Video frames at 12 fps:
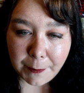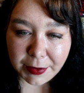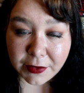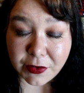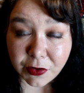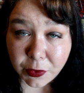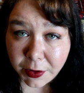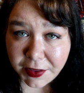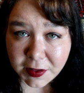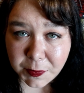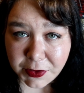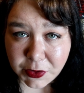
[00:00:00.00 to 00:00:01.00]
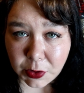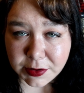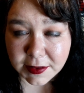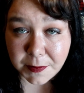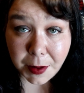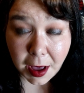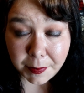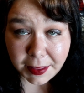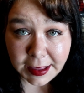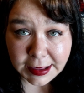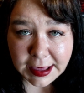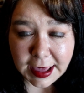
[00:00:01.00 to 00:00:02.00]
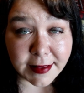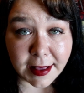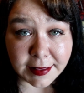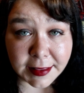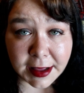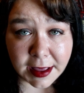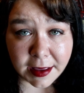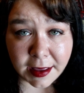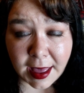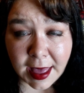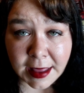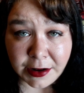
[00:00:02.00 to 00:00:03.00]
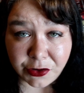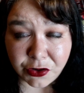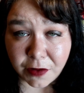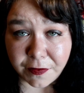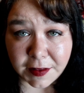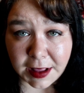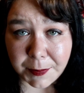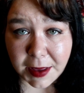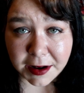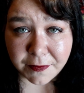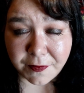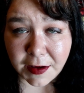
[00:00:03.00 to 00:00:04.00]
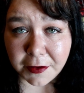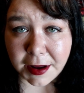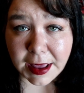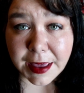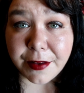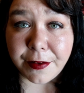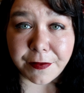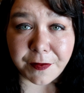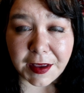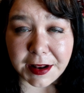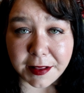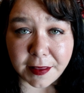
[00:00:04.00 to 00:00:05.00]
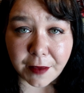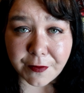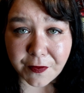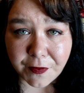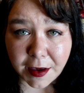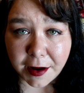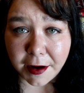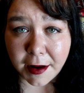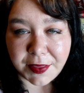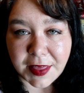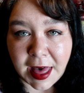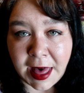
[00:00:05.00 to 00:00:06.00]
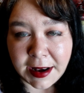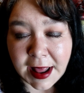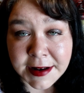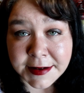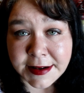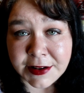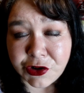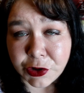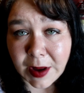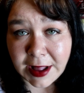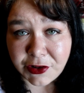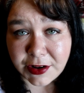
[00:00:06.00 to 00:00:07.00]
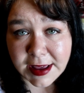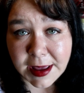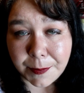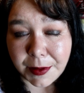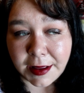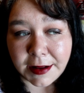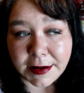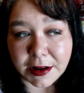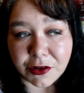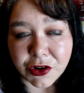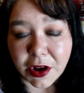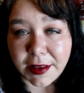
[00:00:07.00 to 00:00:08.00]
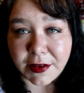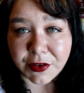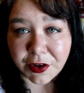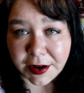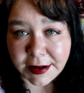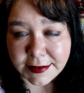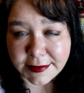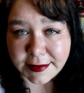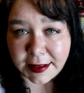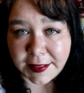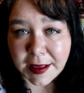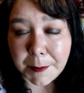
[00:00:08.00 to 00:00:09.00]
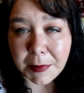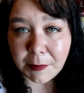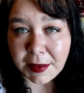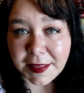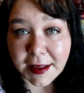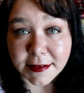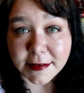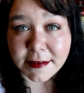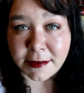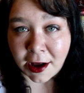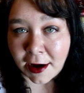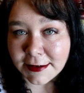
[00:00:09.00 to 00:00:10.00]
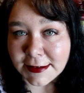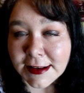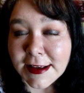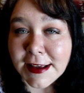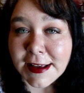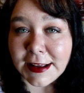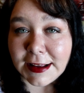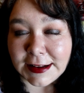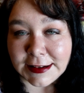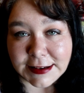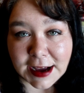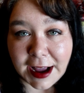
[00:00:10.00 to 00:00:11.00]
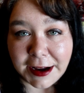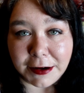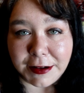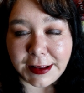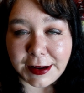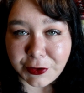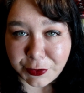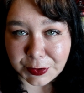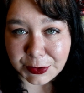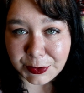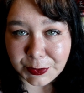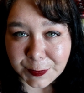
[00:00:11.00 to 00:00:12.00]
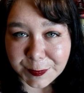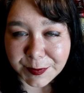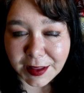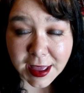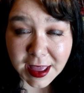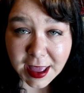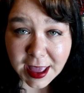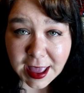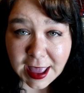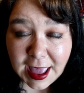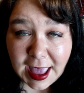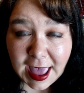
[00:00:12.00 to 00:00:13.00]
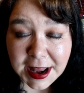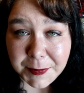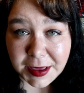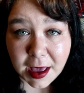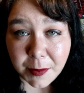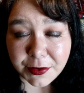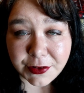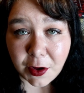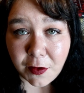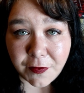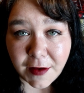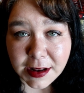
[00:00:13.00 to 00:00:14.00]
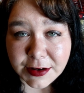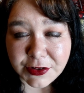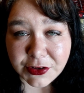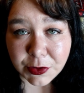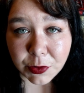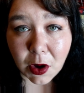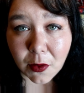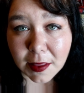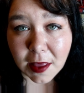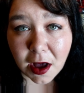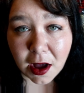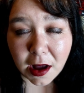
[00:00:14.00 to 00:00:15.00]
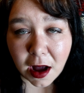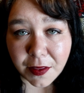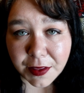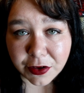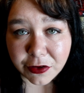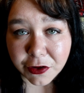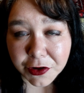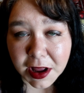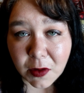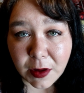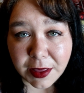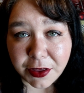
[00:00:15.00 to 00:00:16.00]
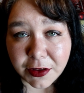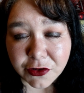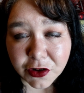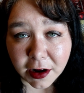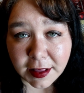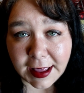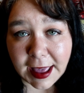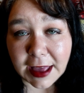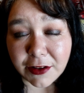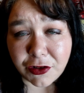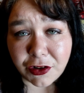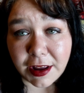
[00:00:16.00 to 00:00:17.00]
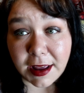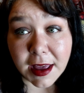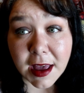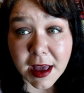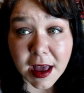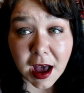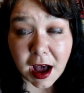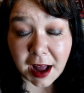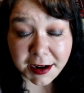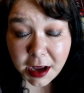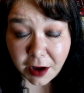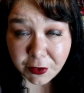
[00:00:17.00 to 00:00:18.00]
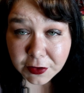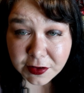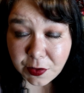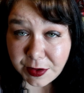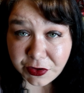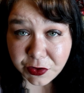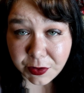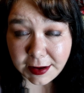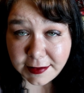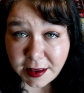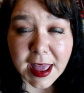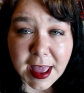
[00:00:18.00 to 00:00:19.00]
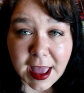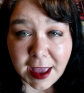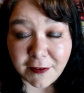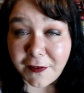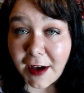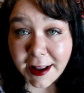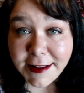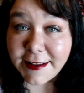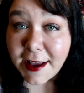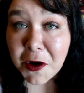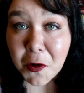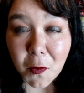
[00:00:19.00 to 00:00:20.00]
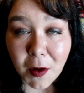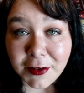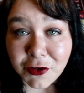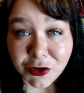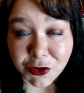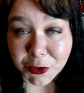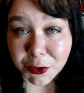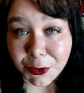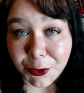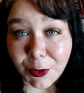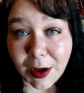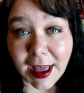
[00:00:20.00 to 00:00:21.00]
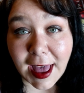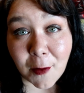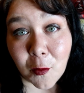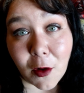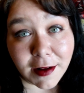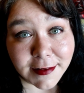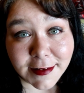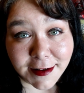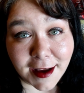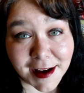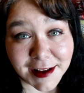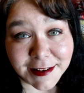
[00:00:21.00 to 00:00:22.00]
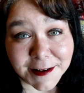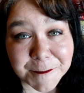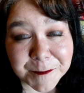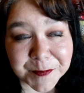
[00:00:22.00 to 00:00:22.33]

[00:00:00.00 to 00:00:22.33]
Because the story that's been told to the public is that Lydia and Jean-Philippe had a very ill-fated love affair that ended in tragedy, but Charlie's starting to see that maybe that's not entirely true. And it becomes so fun to go along on this journey with Charlie as she uncovers the mysteries and finds out what's true and what's not.